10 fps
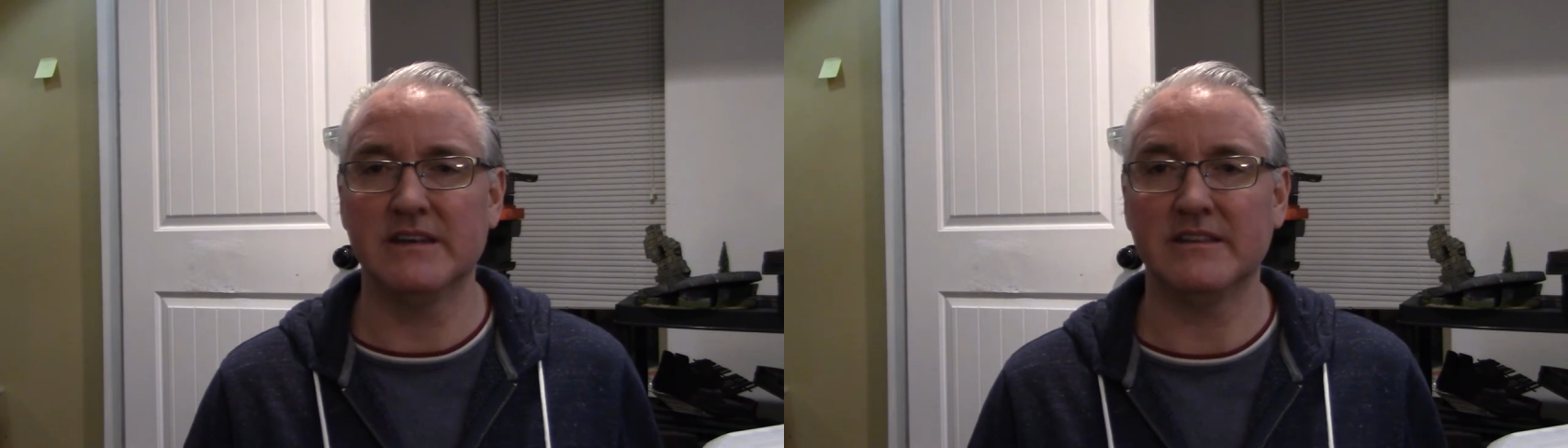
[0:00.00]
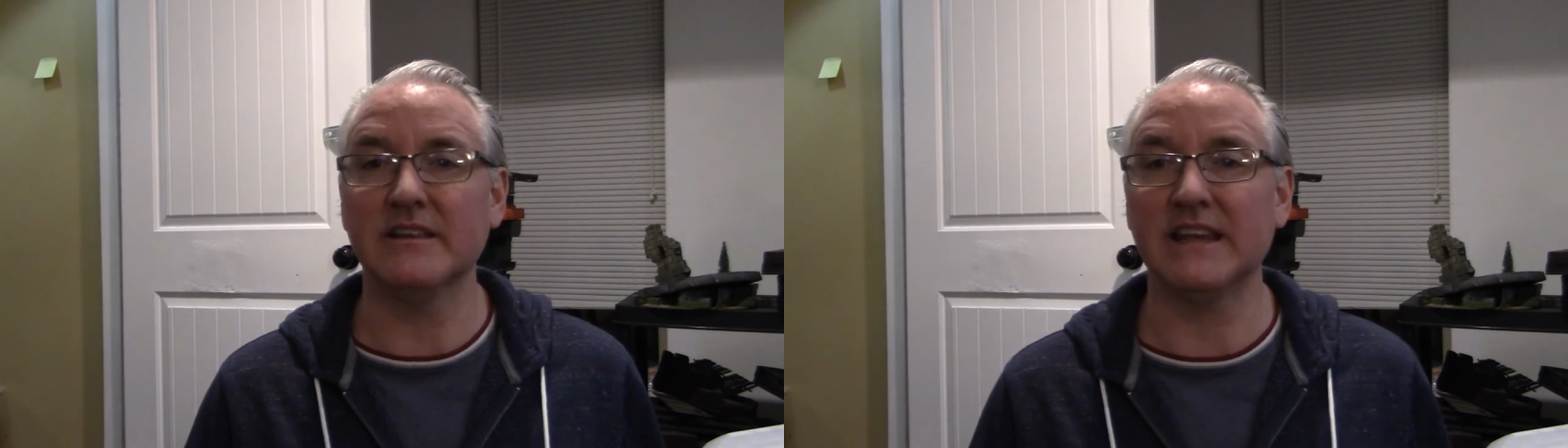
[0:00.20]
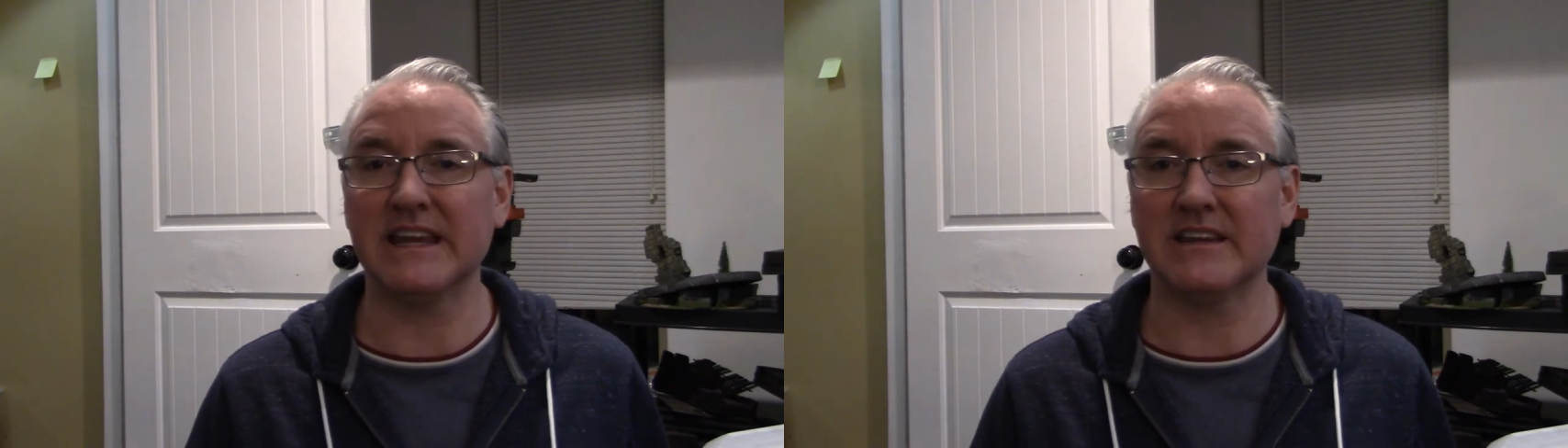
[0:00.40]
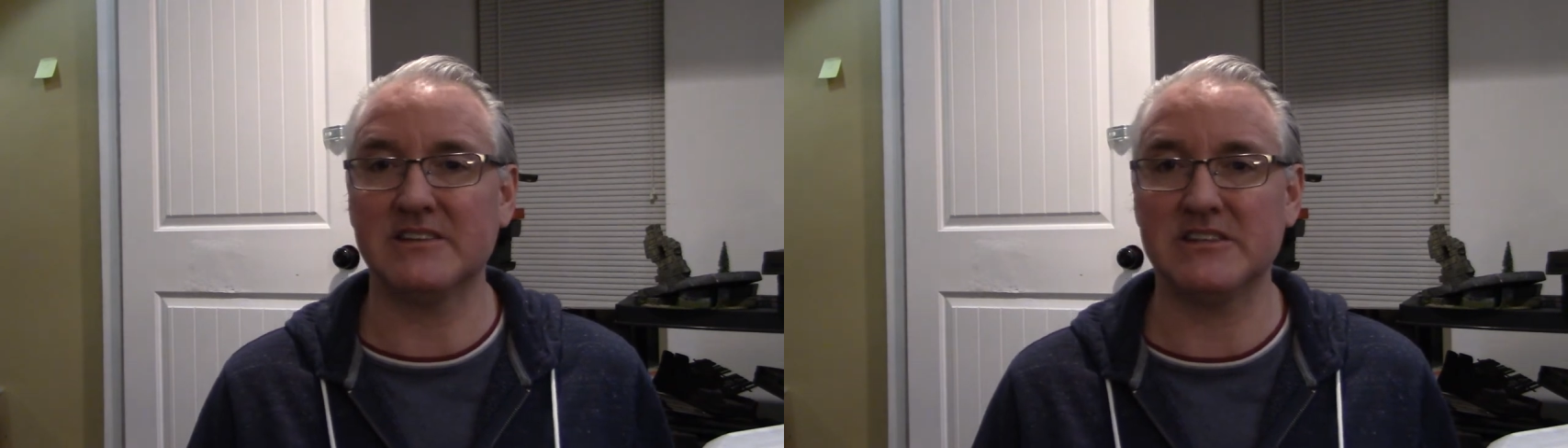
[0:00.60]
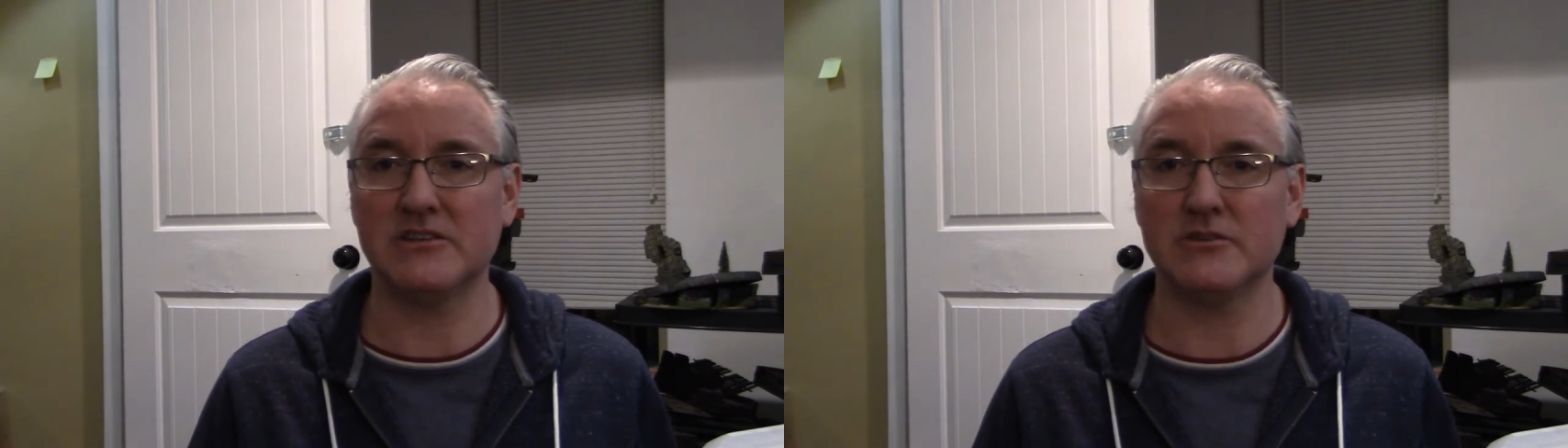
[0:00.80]
the link
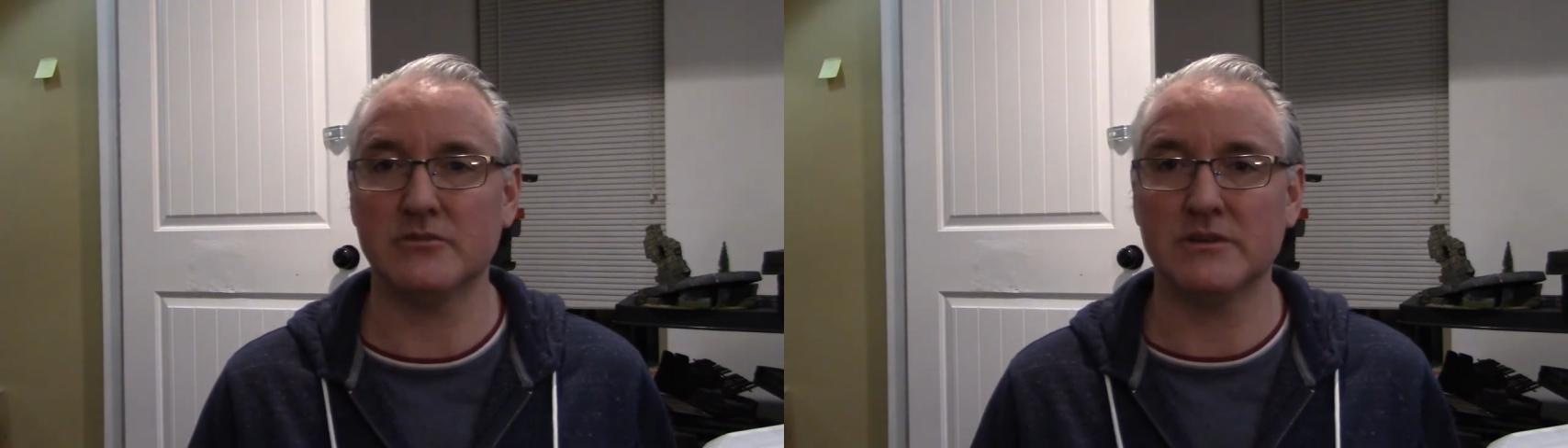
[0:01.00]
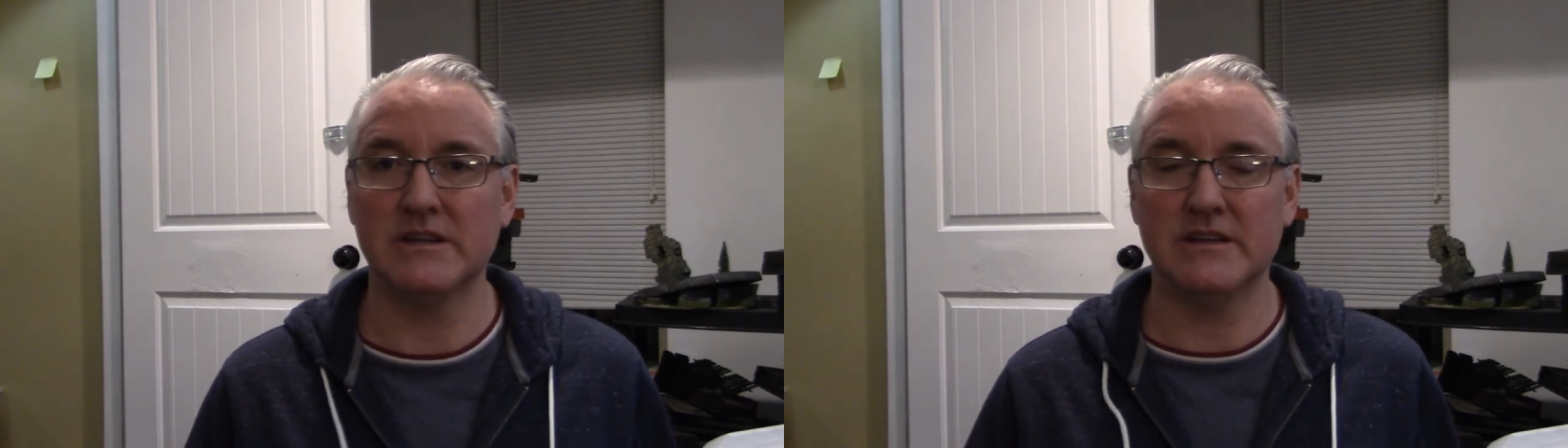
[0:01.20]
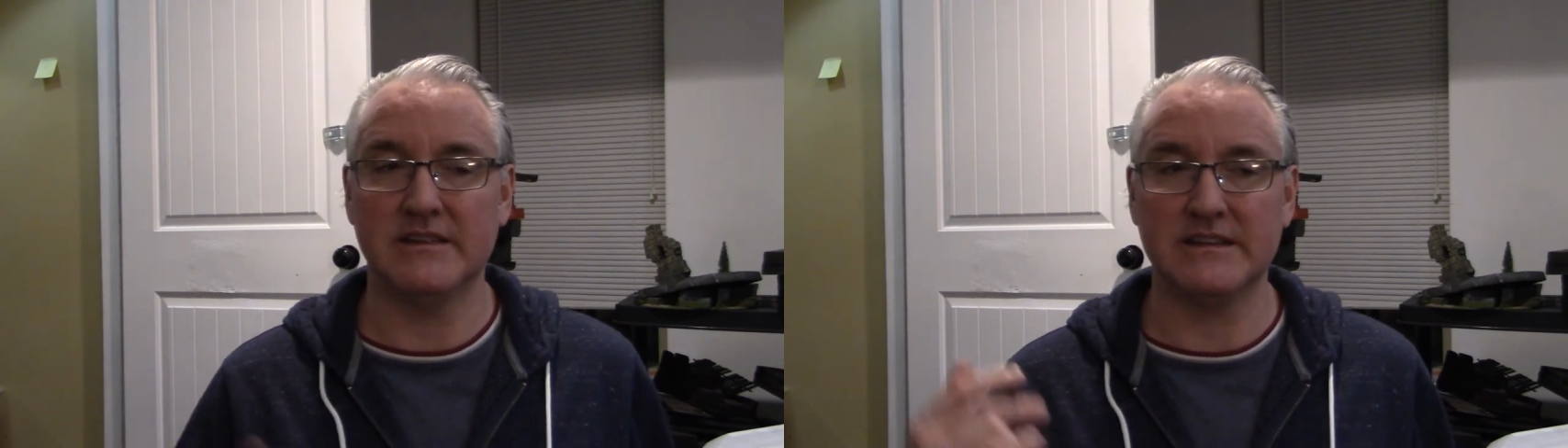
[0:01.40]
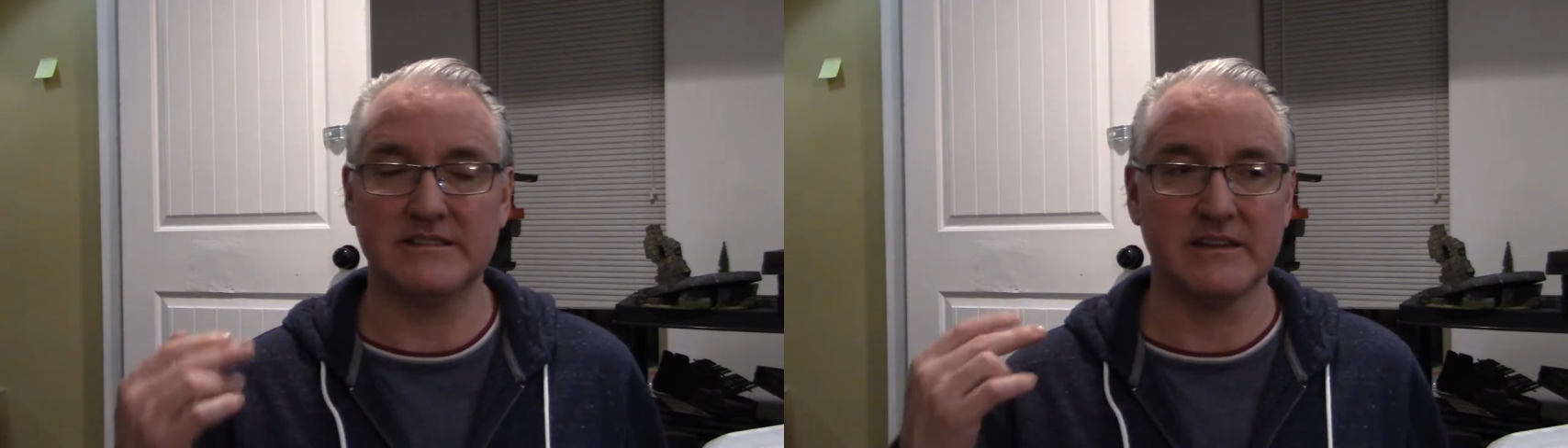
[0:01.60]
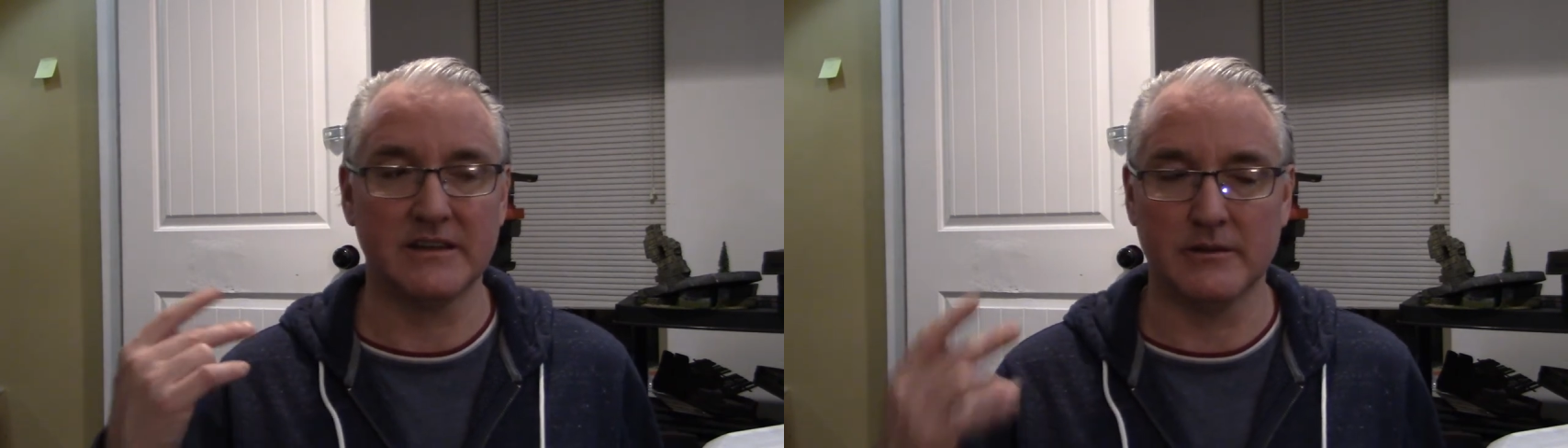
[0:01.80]
to this
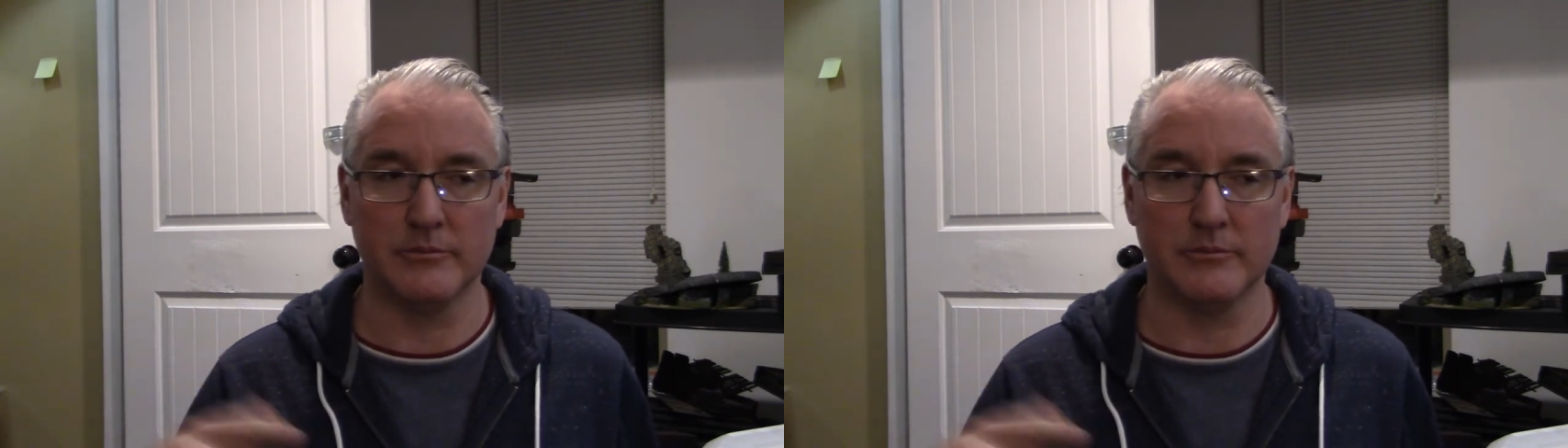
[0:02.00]
little